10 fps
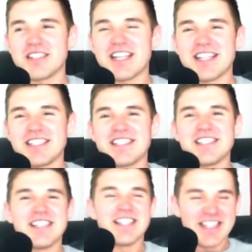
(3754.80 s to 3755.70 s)

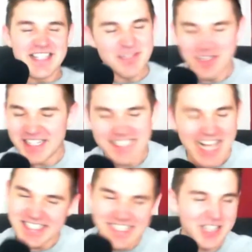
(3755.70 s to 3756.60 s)
has been the
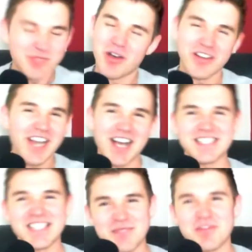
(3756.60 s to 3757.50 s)
Taylor's Tales
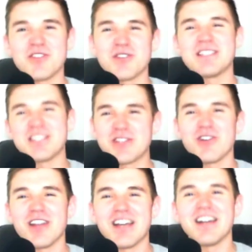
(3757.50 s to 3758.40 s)
podcast. This has been Chris's
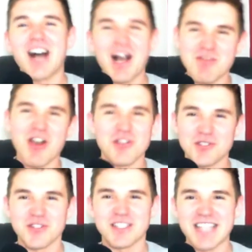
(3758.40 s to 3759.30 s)
Corner. I'm your
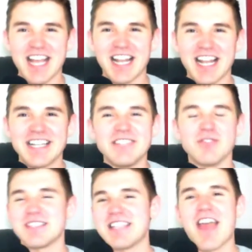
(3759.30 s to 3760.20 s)
host, Chris Taylor.
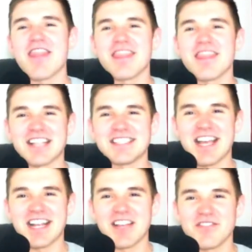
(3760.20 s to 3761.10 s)
Once again, thanks,
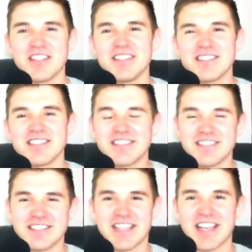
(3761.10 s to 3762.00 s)
Dan Clifton.
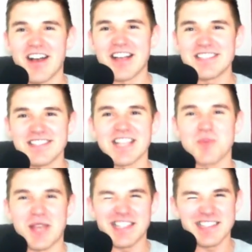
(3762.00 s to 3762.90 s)
See you guys next week.